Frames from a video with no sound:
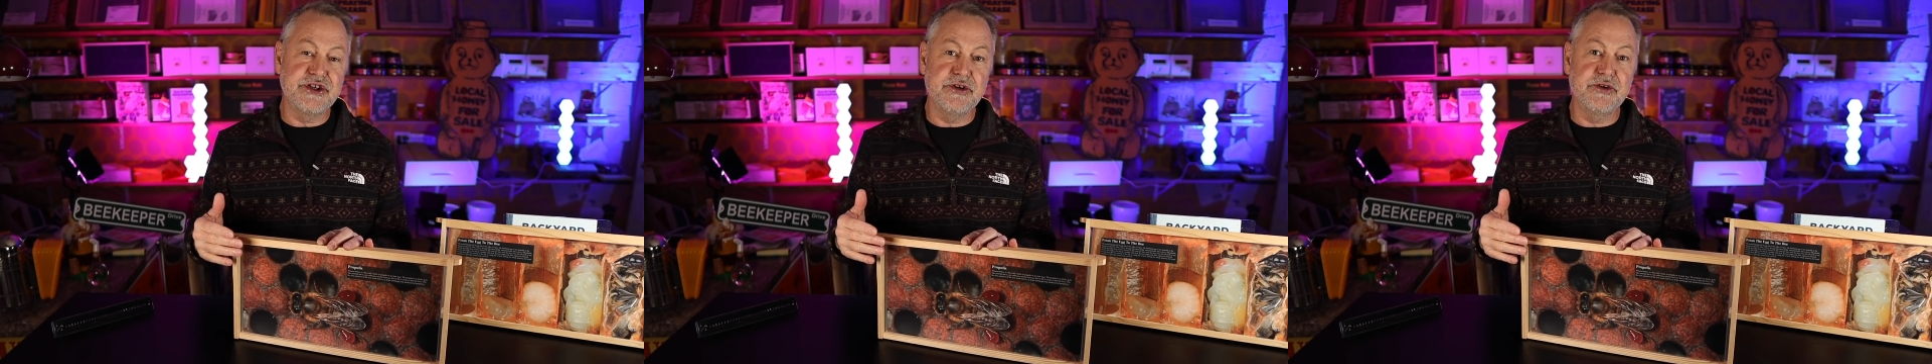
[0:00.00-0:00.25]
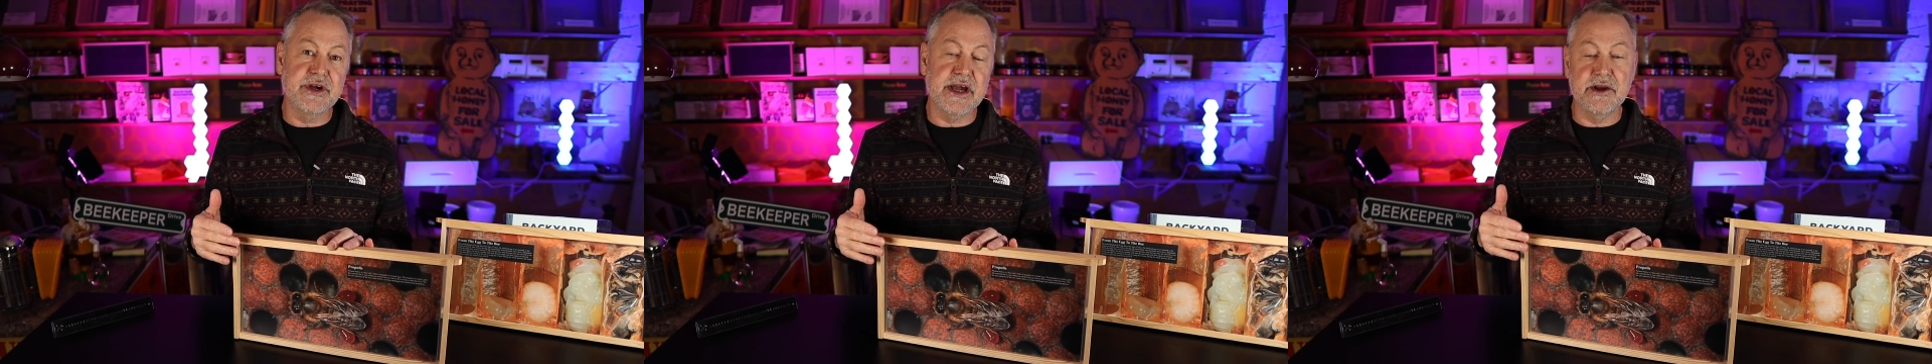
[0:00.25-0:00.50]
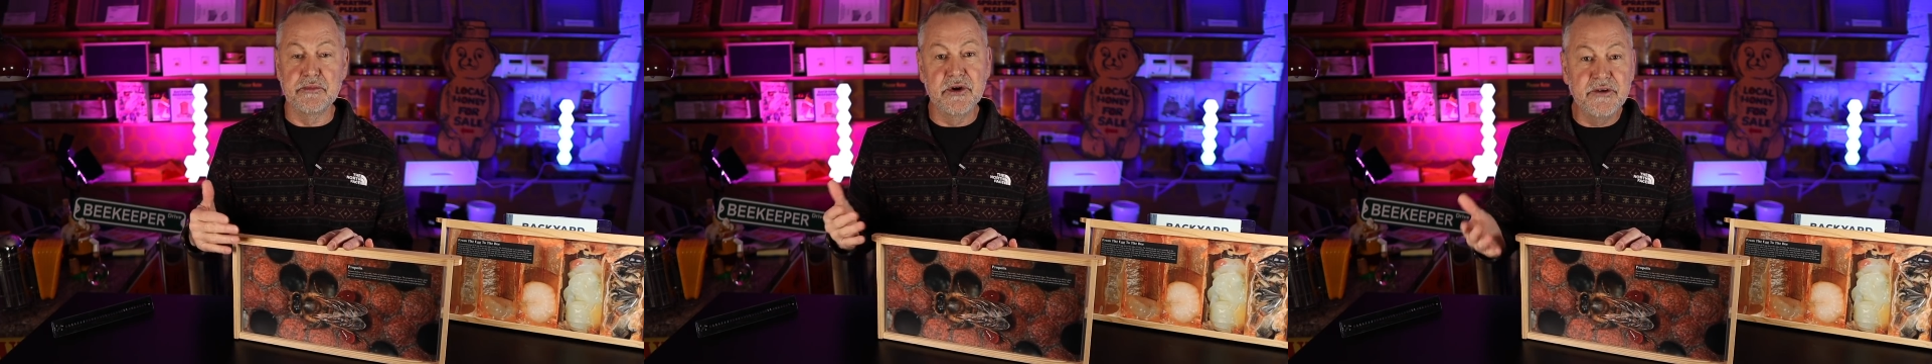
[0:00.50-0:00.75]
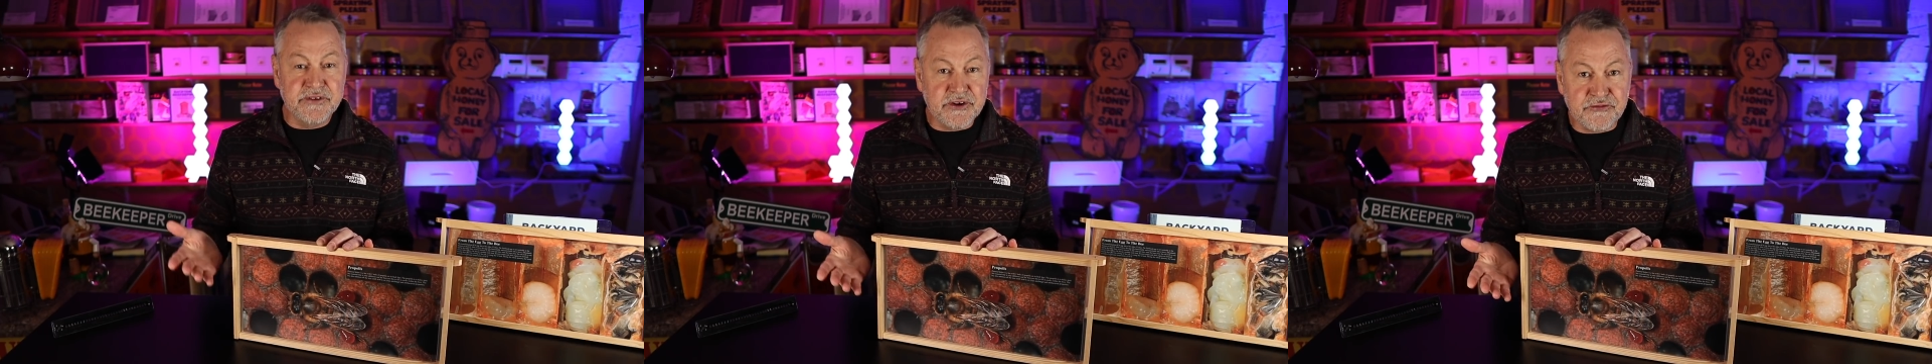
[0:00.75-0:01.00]
you kind of
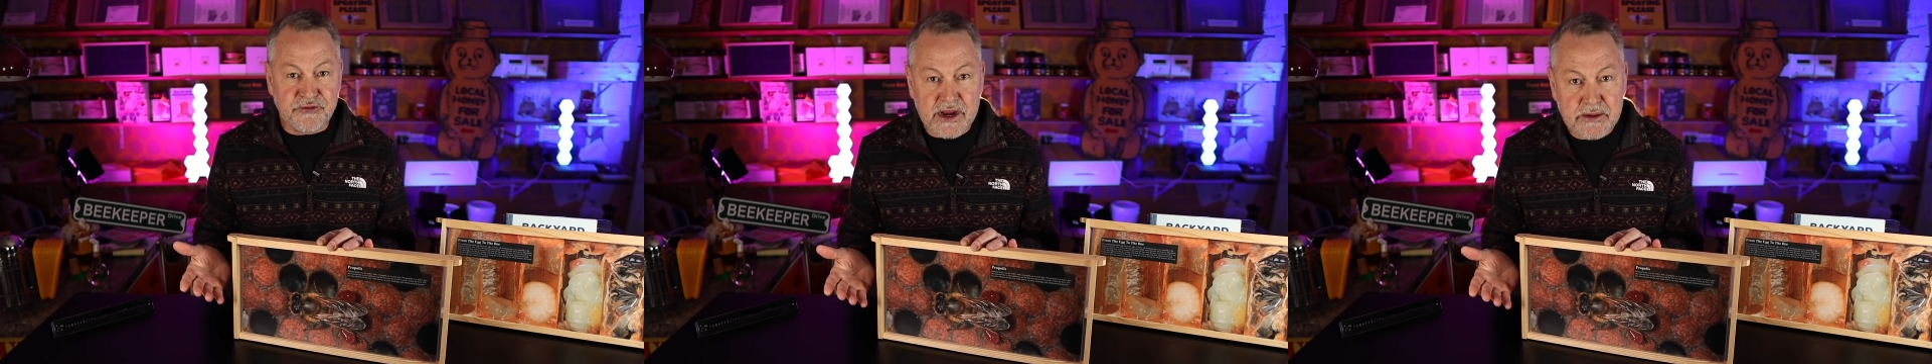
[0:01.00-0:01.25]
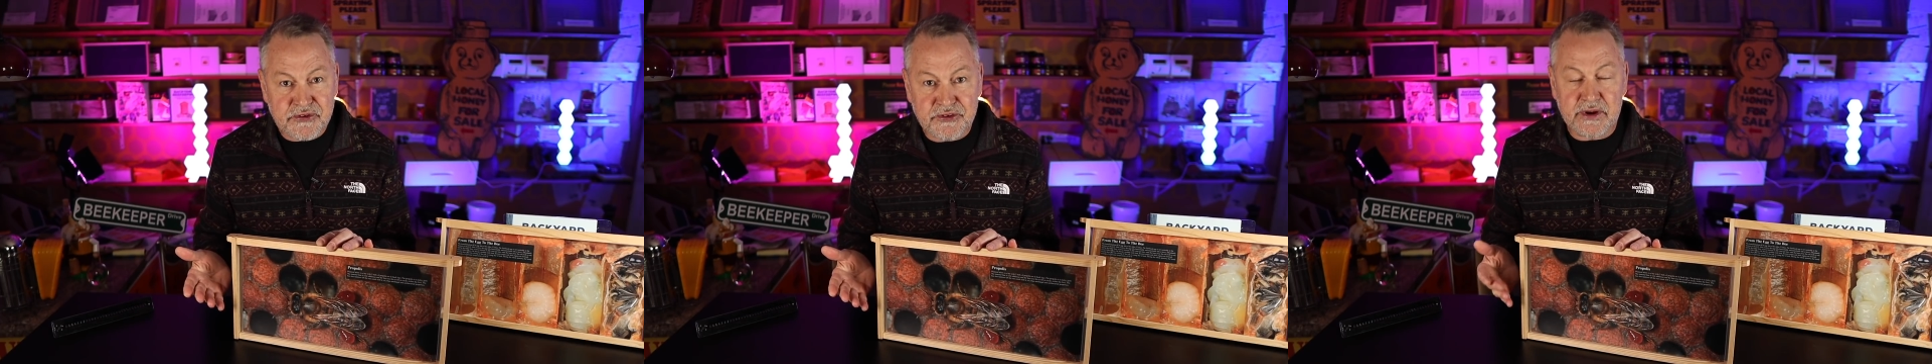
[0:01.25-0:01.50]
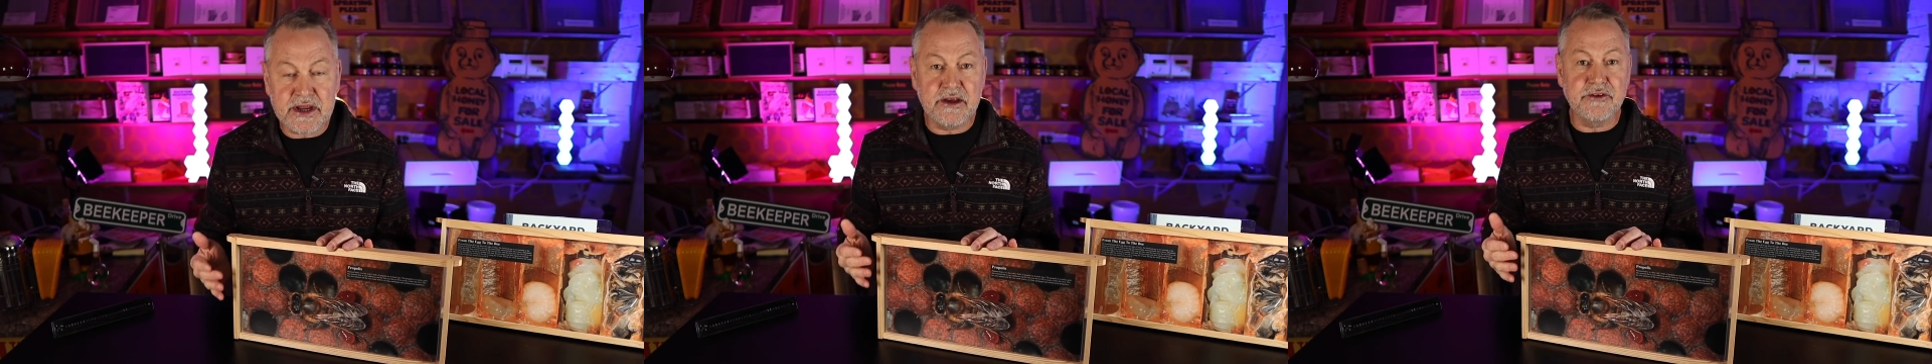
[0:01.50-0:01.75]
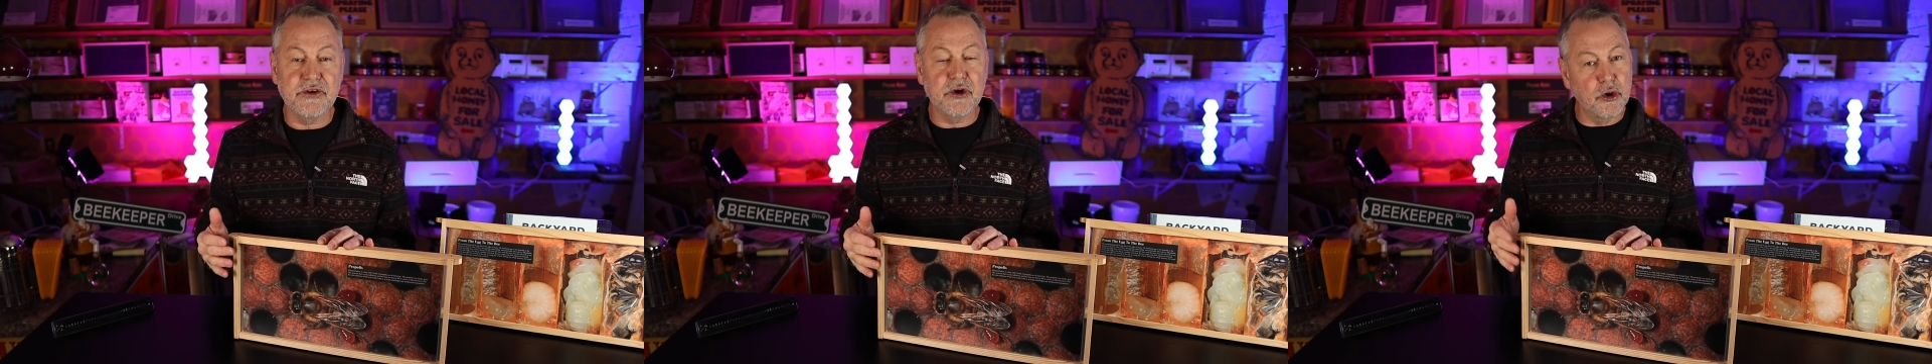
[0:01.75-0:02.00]
move your frames
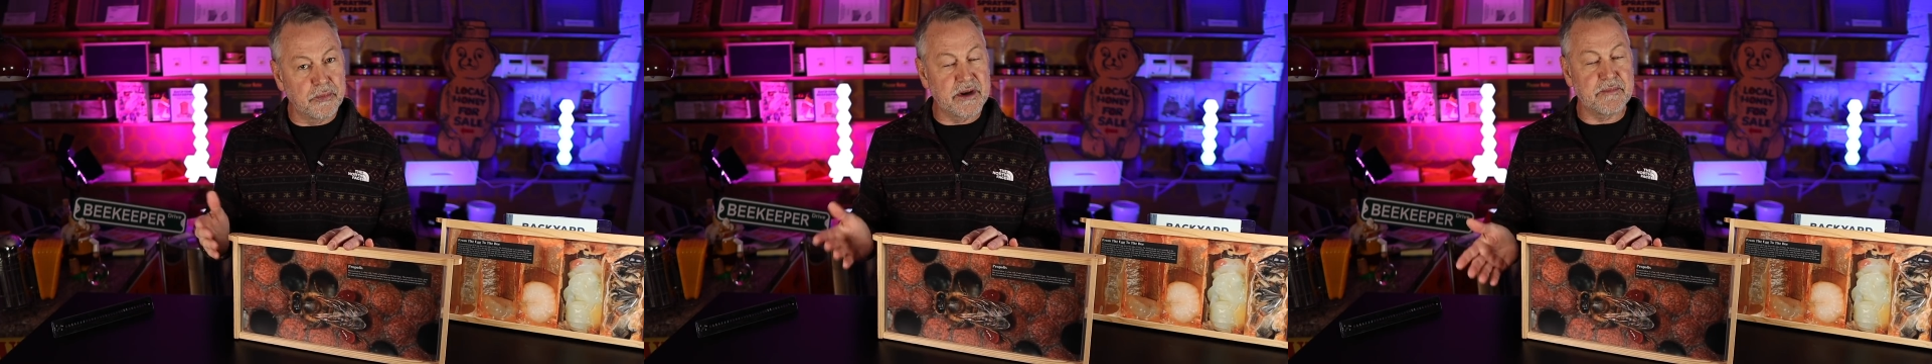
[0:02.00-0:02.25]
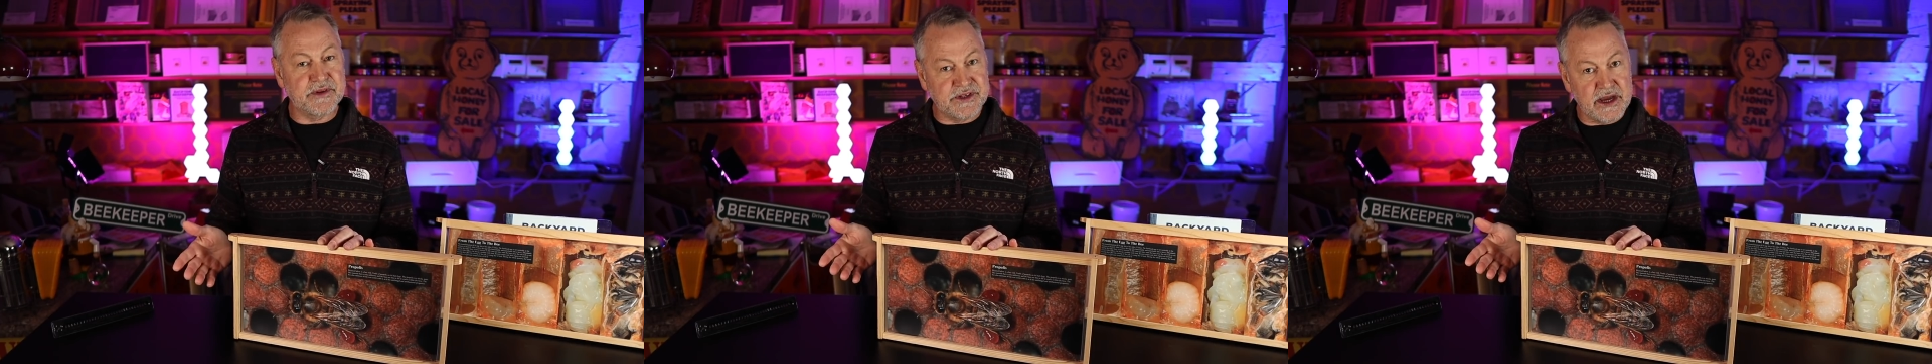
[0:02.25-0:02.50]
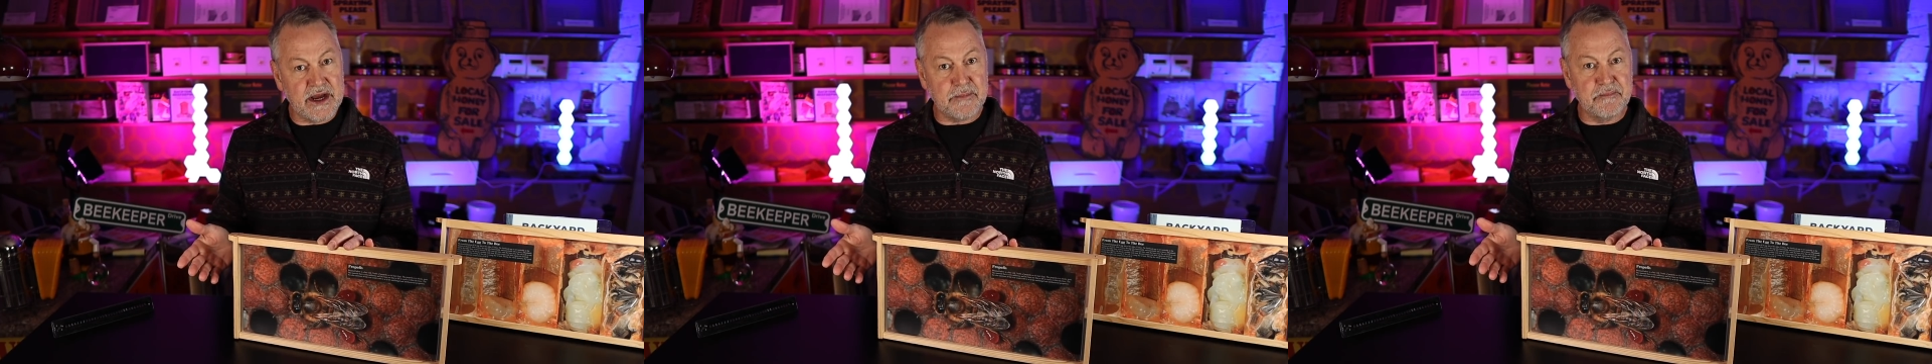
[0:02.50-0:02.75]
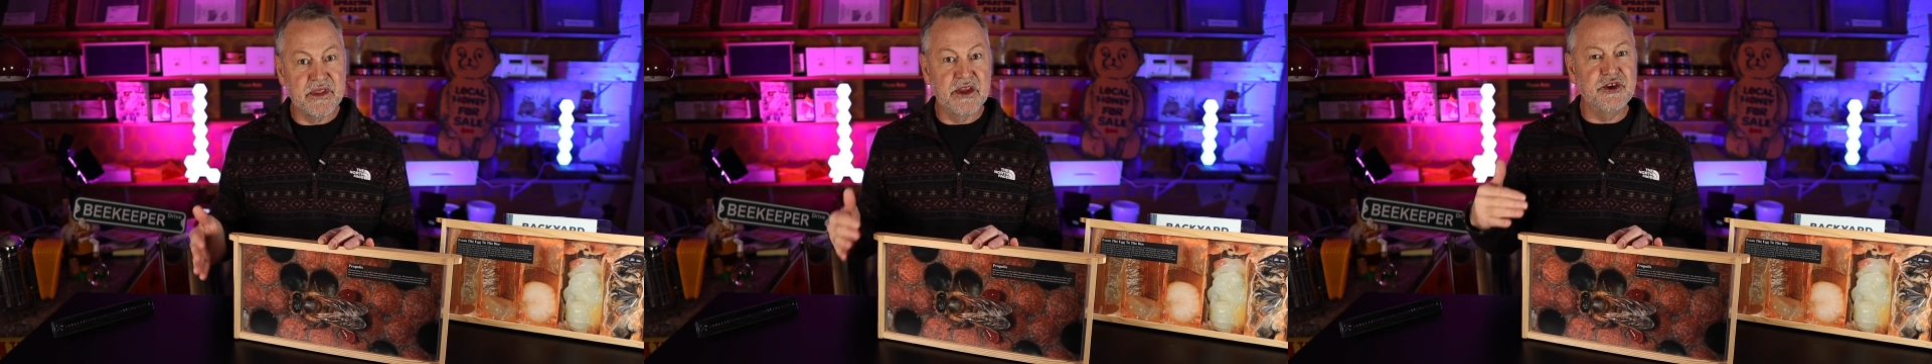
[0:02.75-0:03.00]
around or open up the top,